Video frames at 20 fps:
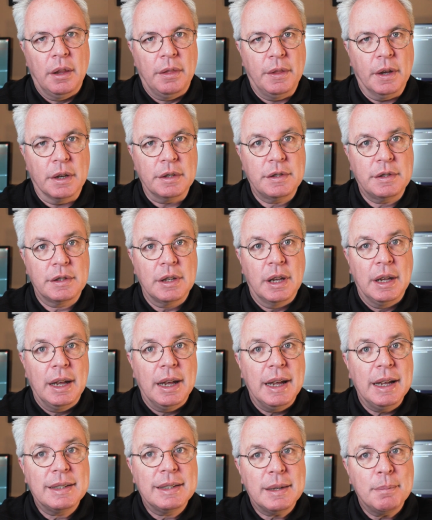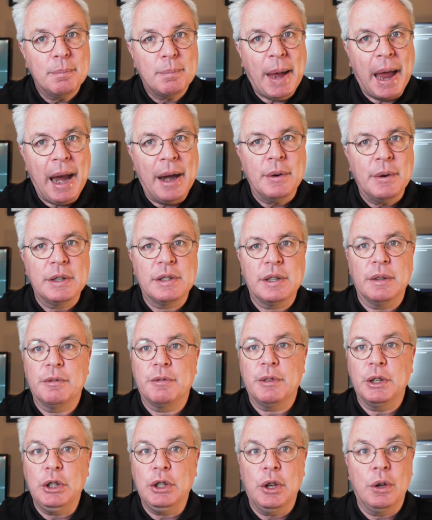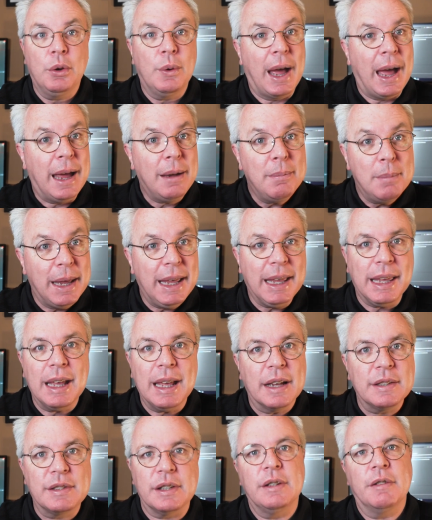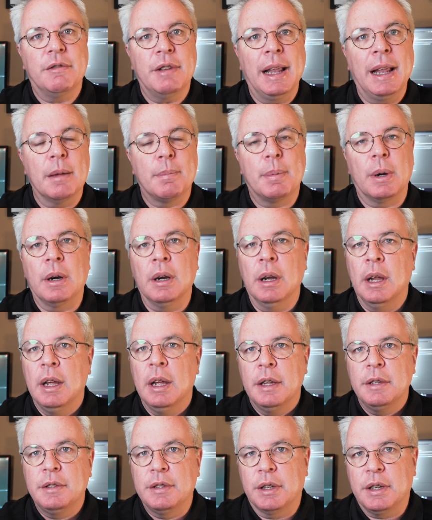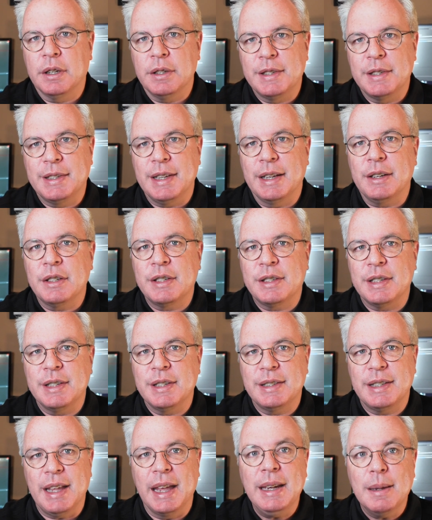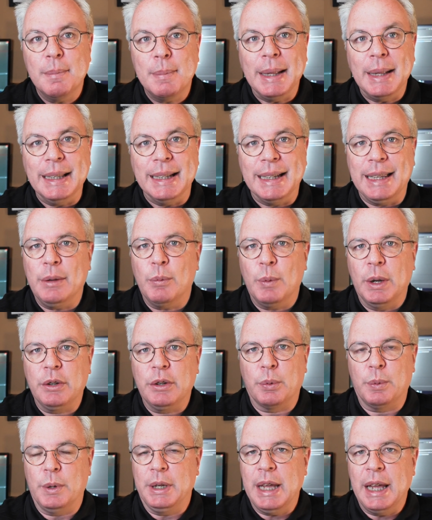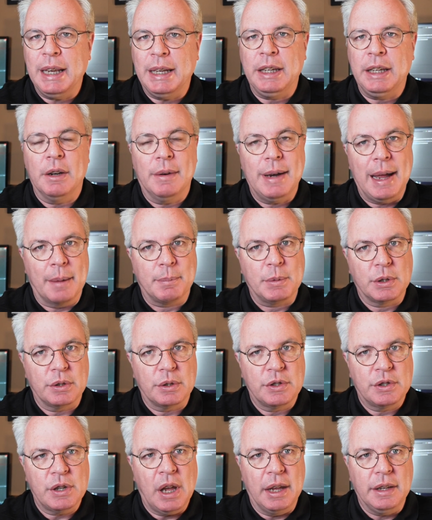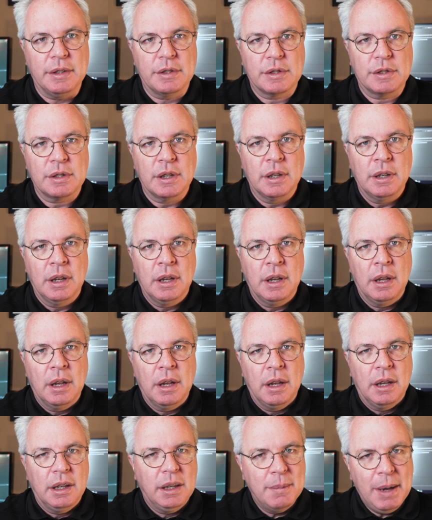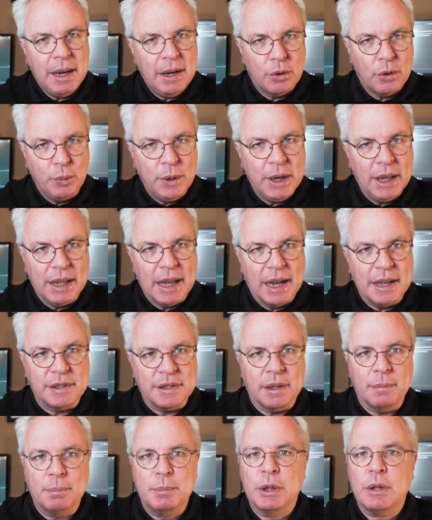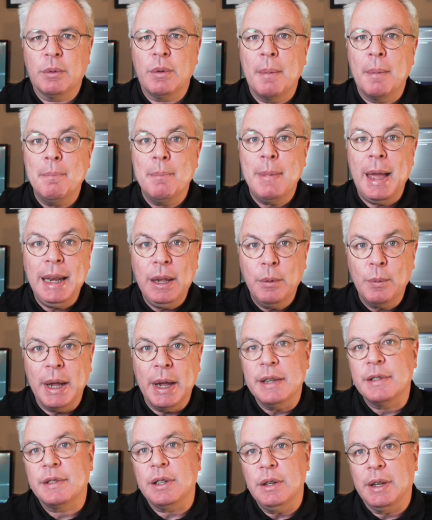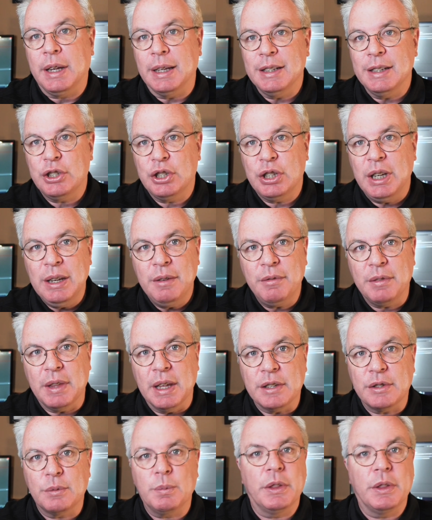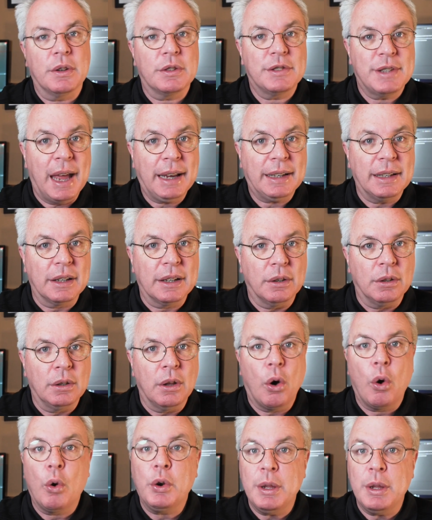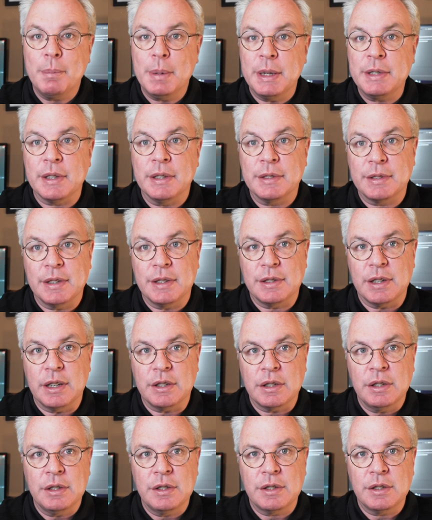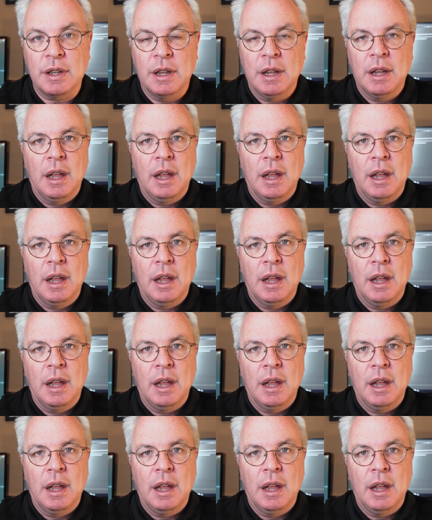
Thus, it's imperative for you and me as a developer to consider sustainability when creating your apps or sites. You may not realize it, but there are many ways that you can achieve this with your technical or your business decisions.